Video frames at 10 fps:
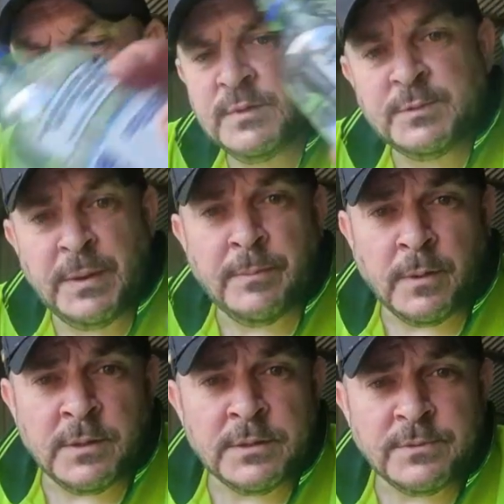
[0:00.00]
spit
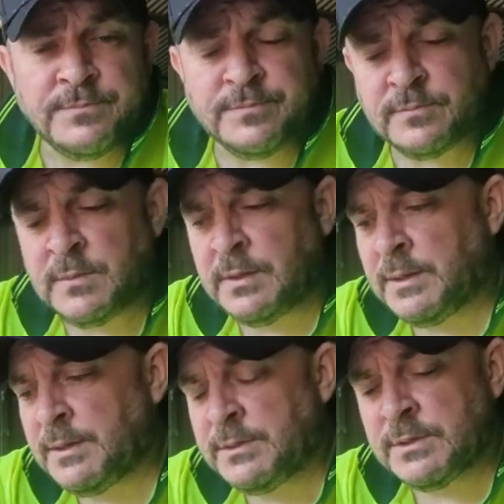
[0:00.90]
polish, and
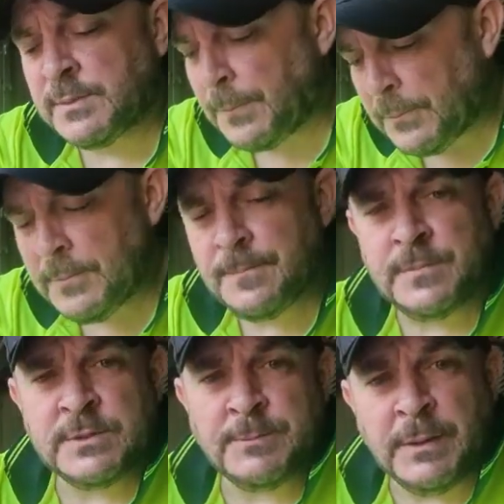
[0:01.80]
that is just
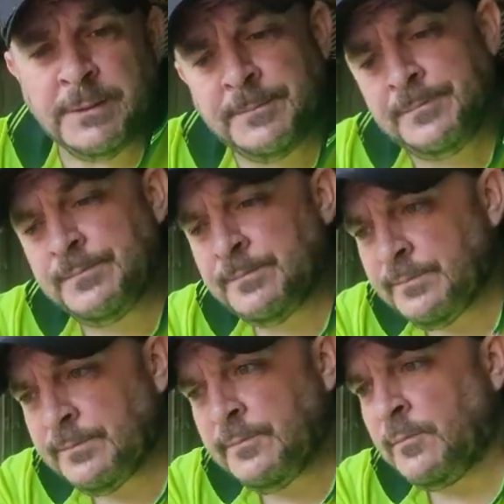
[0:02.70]
spit,
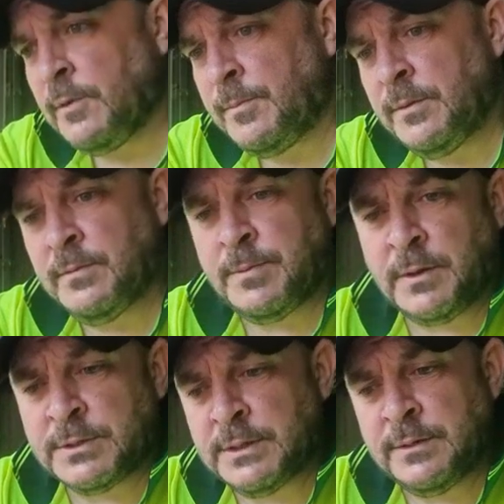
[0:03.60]
rub the
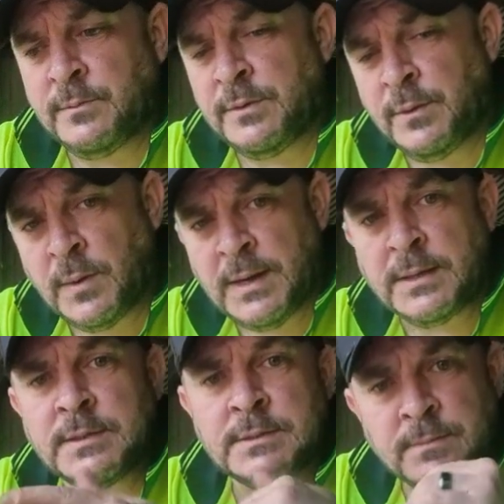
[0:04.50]
polish in with the
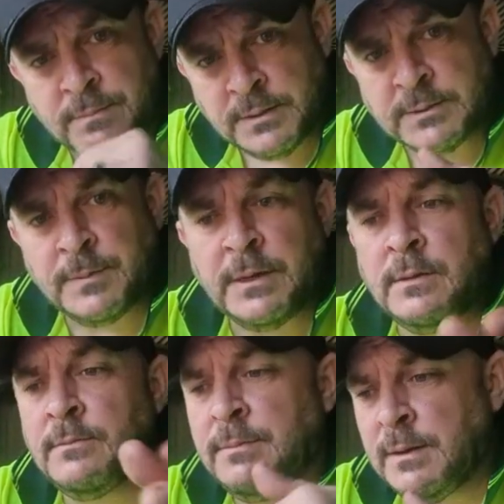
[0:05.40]
wax, bit of spit,
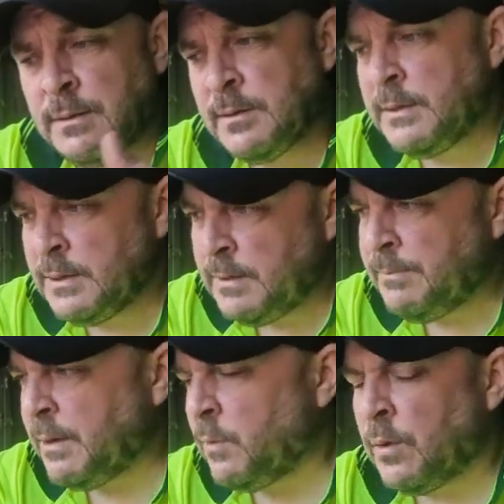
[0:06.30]
bit
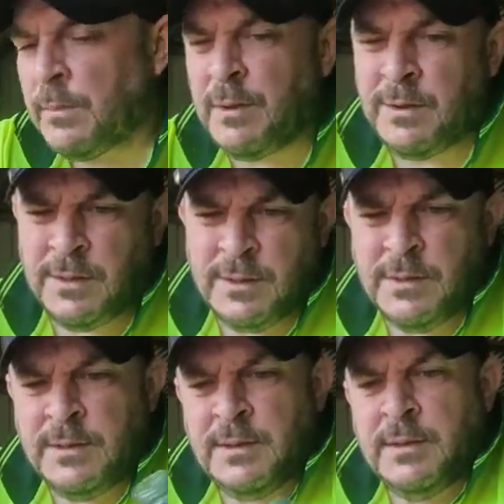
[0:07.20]
of water. But
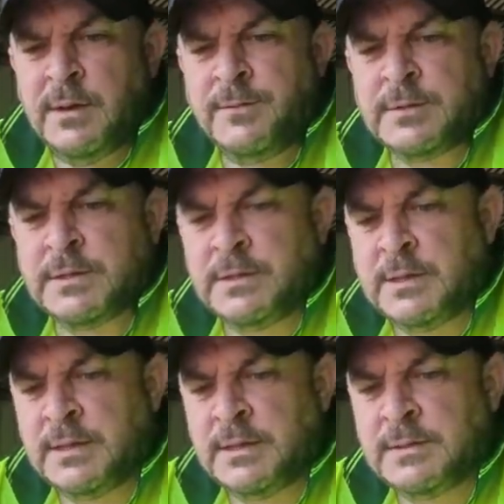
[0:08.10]
obviously
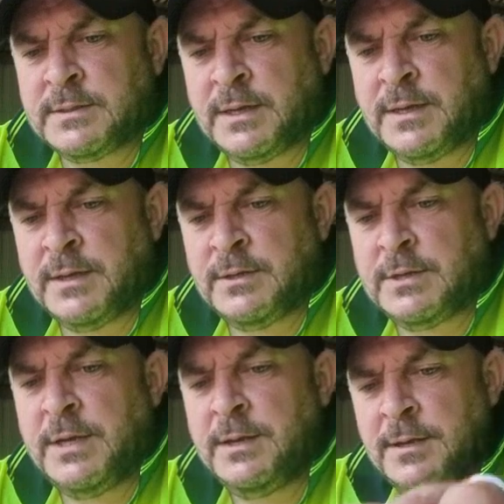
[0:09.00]
this day and age,
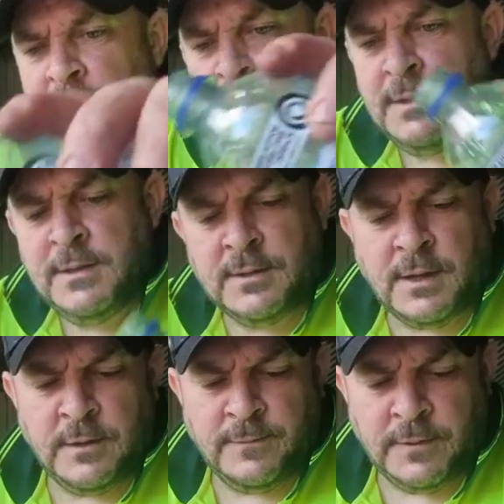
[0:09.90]

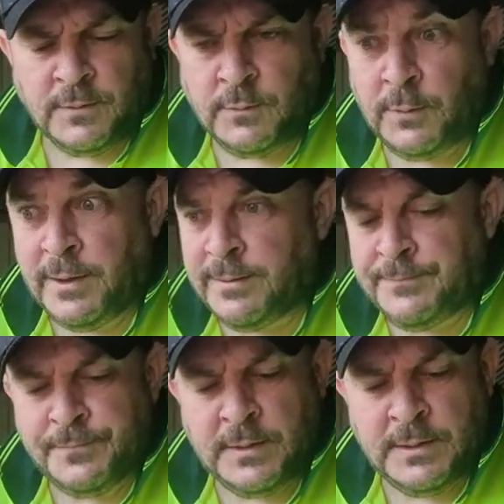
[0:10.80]
COVID and all that,
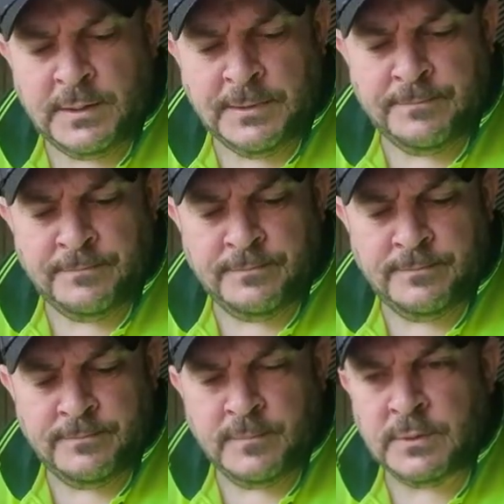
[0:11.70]

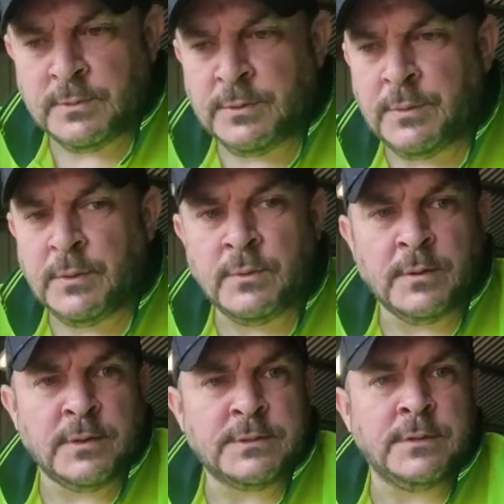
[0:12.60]
might as well do it all
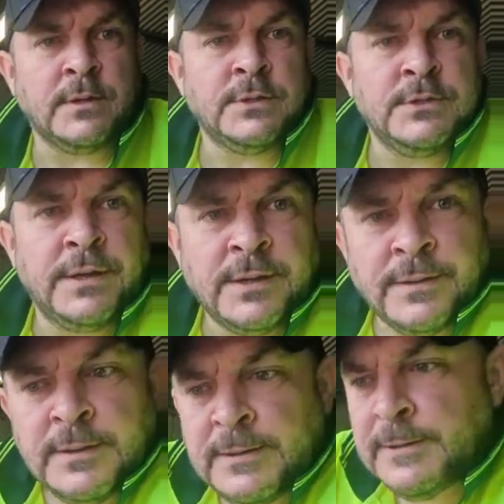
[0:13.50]
nice and hygienic.
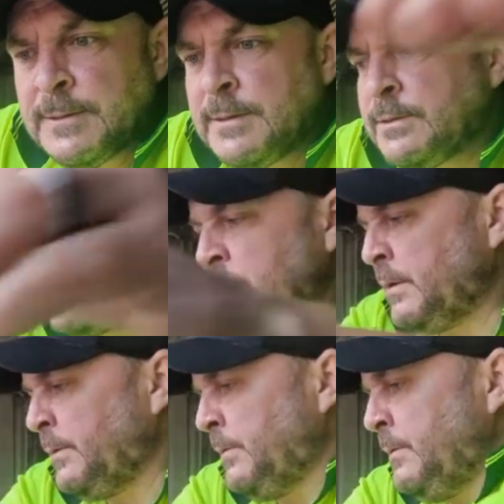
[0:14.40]
So